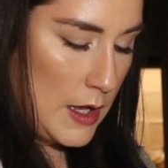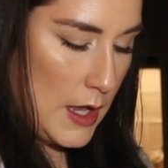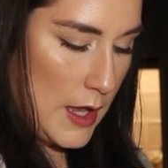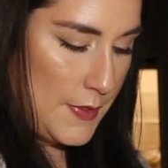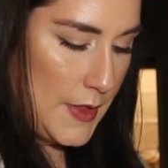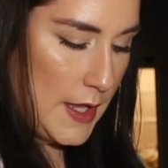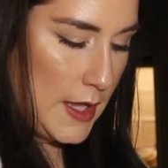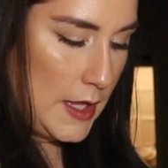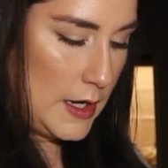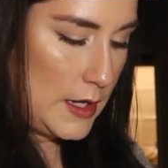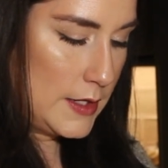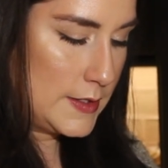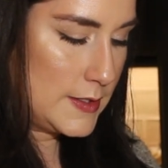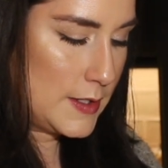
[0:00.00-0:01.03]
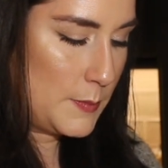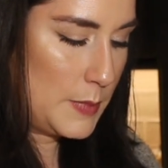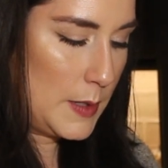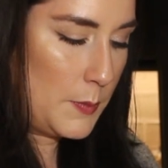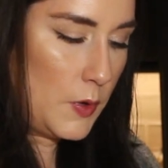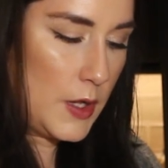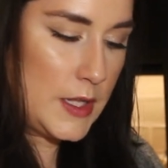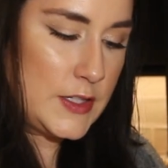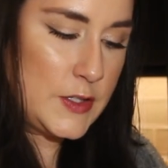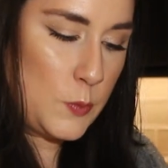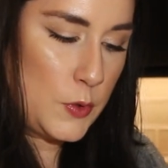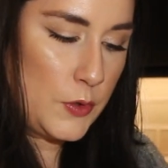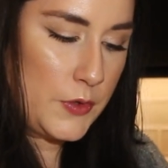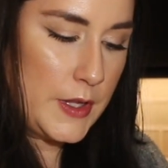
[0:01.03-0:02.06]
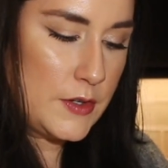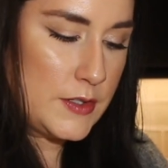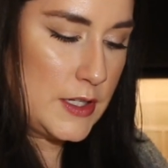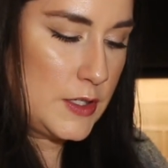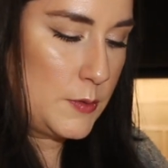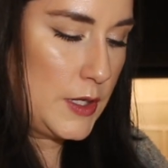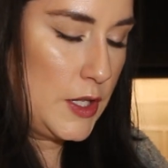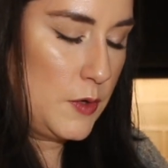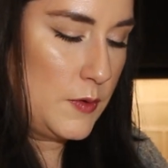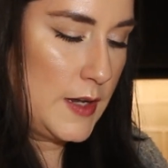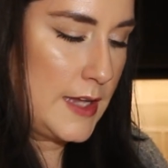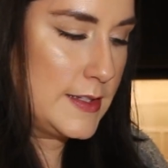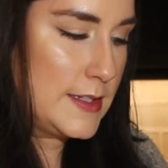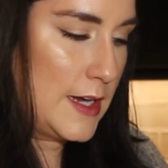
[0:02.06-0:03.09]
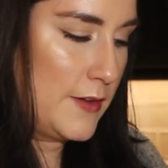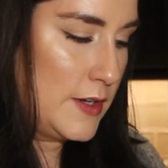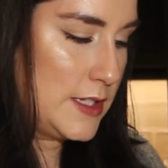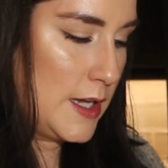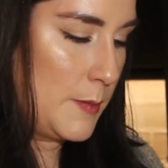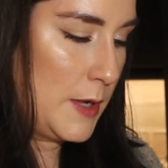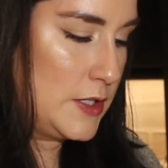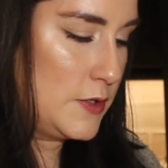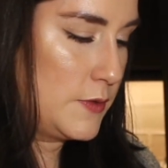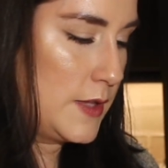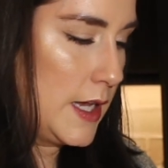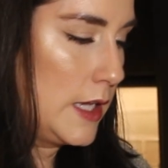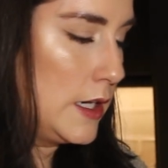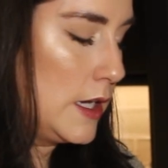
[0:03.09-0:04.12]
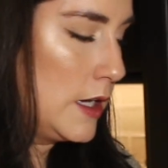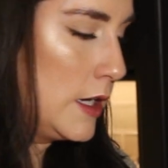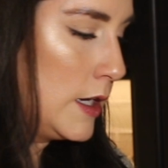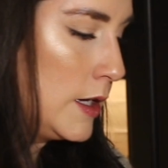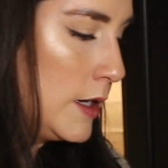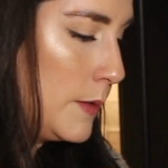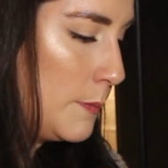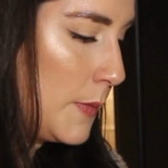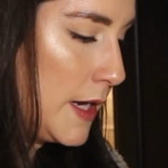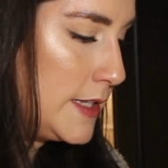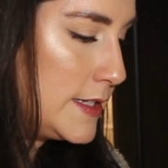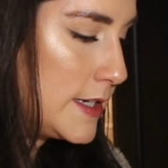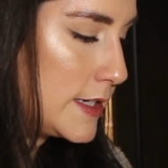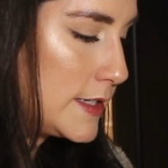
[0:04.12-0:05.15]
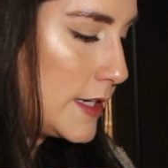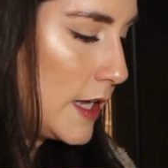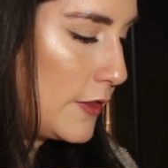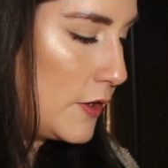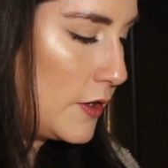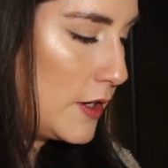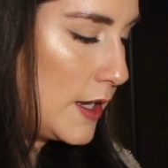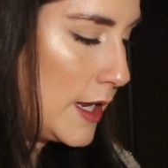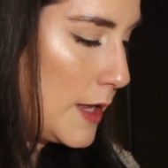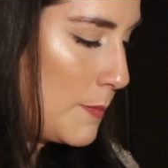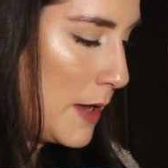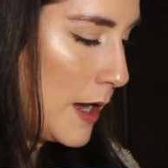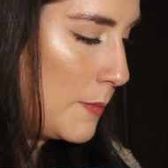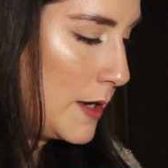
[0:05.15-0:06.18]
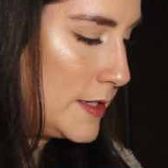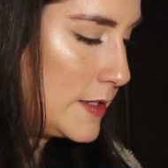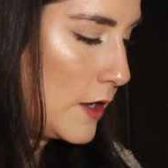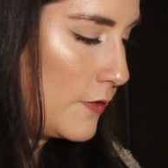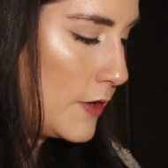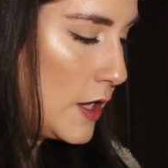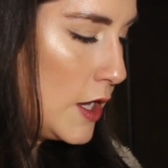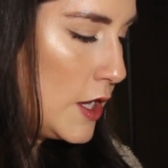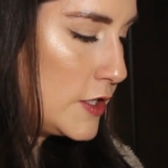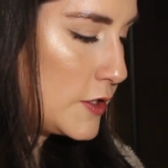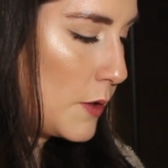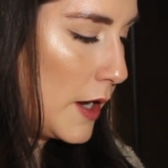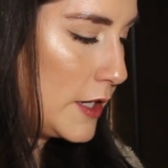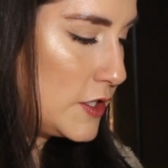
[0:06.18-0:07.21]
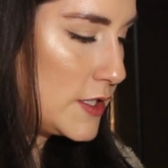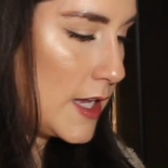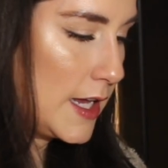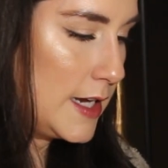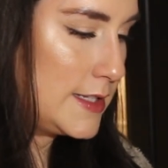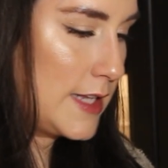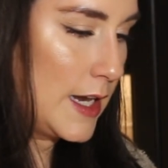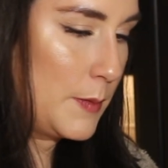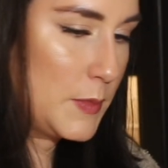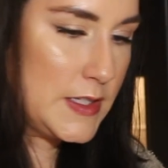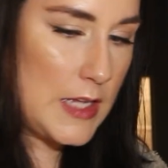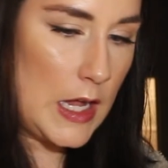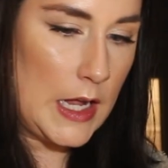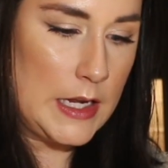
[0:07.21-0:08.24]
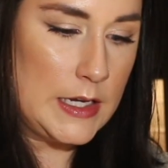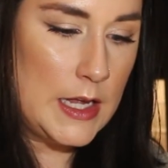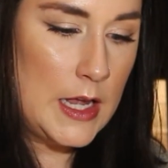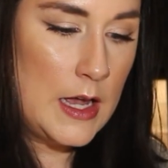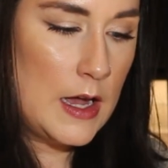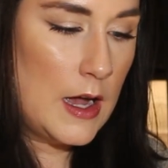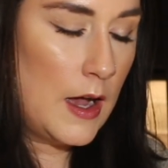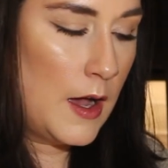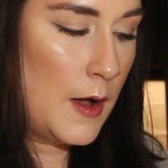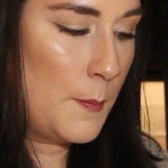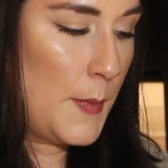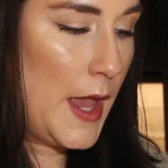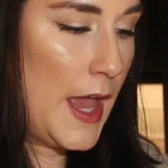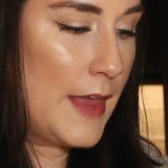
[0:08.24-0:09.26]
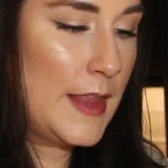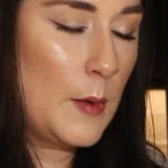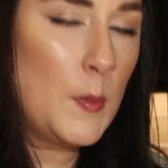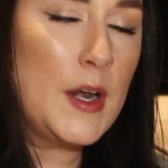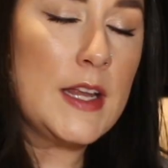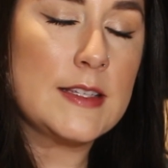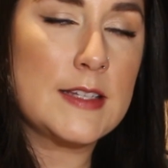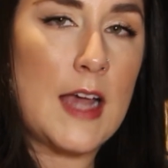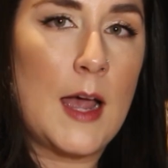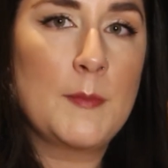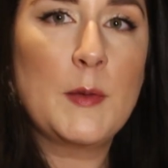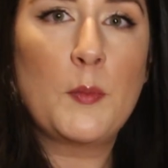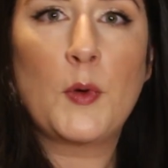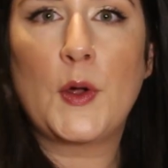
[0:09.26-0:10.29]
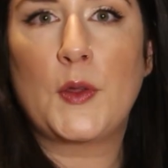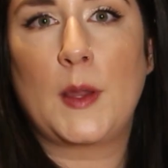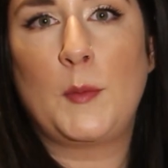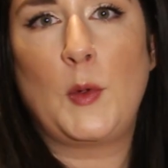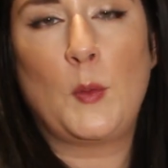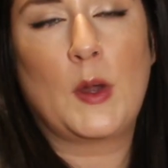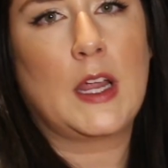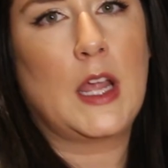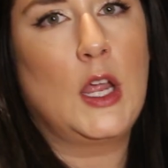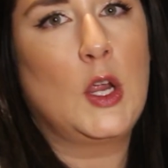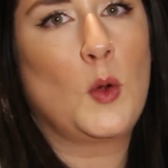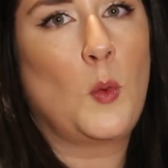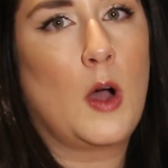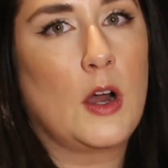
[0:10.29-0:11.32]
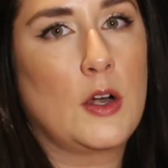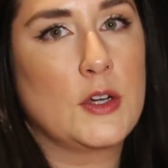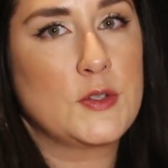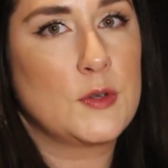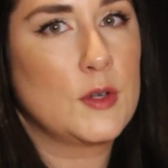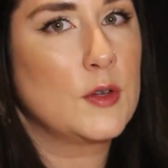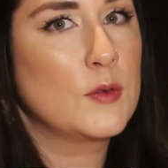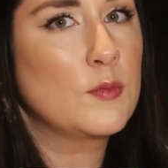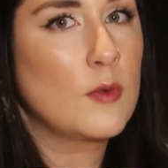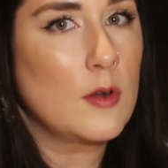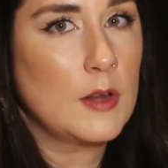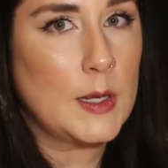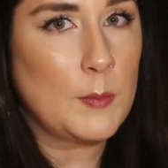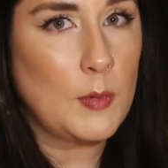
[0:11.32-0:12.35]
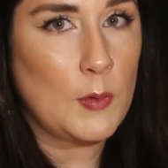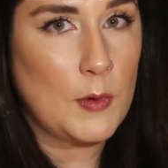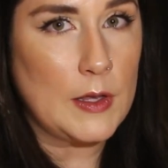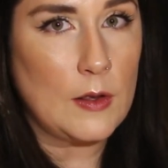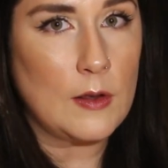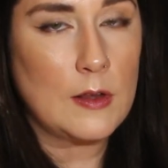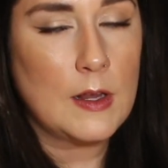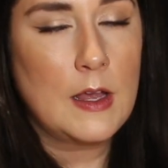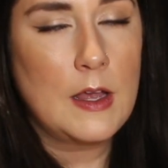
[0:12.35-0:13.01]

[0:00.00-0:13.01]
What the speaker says: And then some people can swirl theirs into a cute nest. Every time I do that, mine stick together and I get mad at myself. So I just kind of set them aside. And then when it's time to boil them, you want to get your water to a good rolling boil.